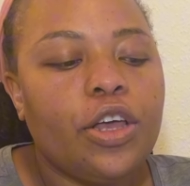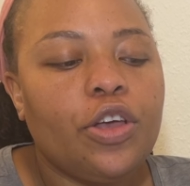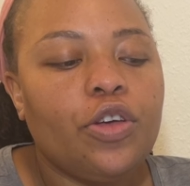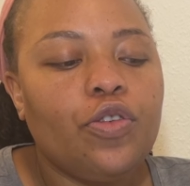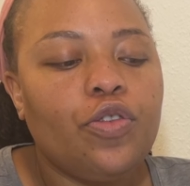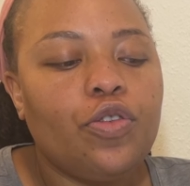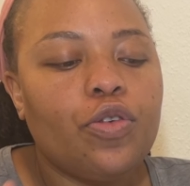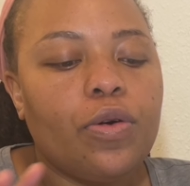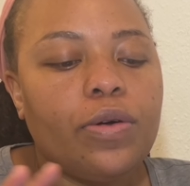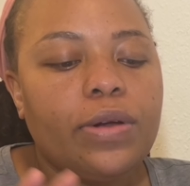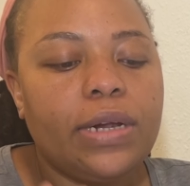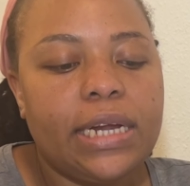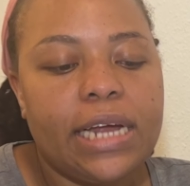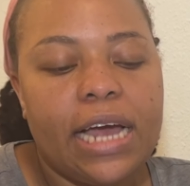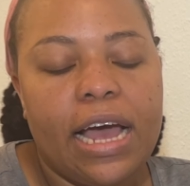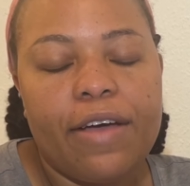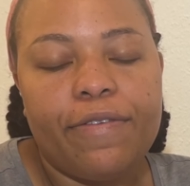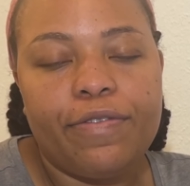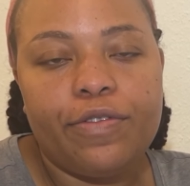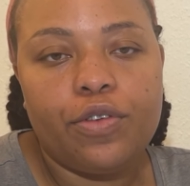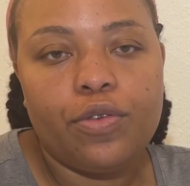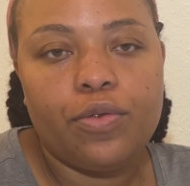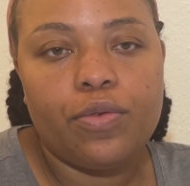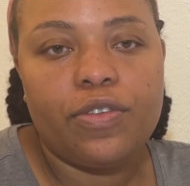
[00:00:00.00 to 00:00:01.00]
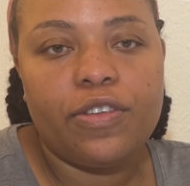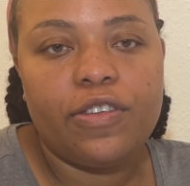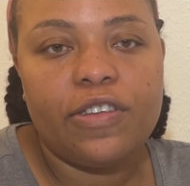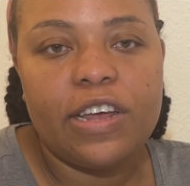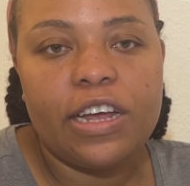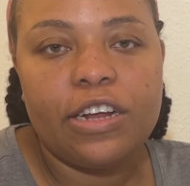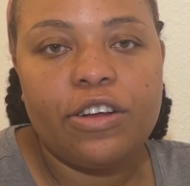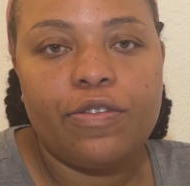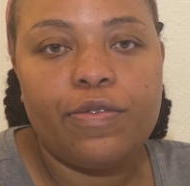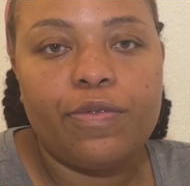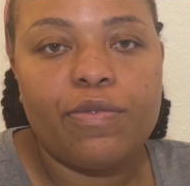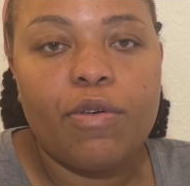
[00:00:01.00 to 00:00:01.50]
You don't have to
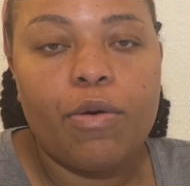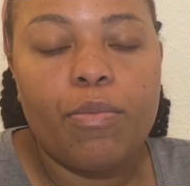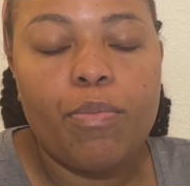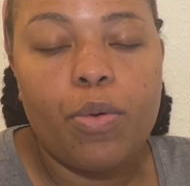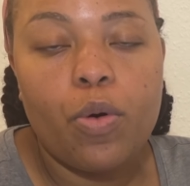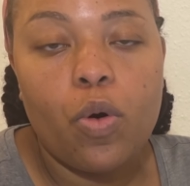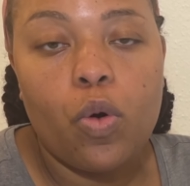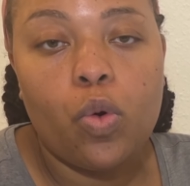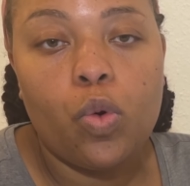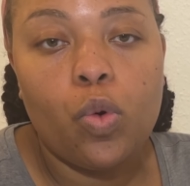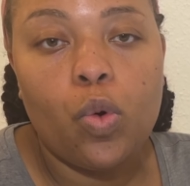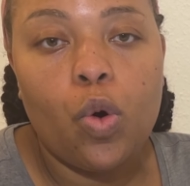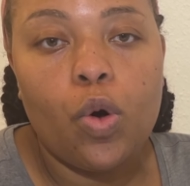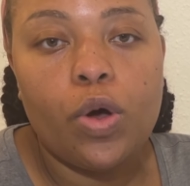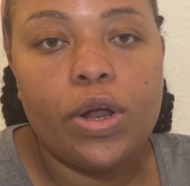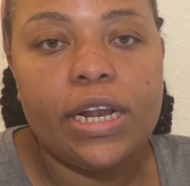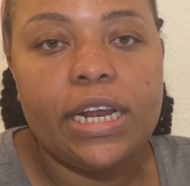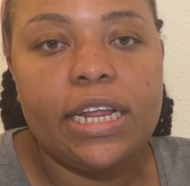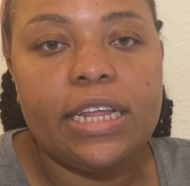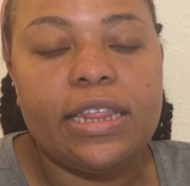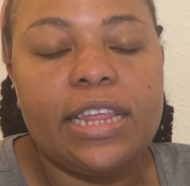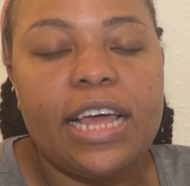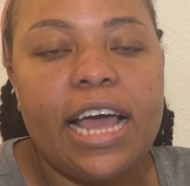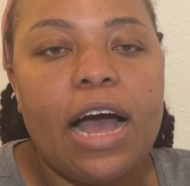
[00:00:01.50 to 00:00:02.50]
search for Boku only.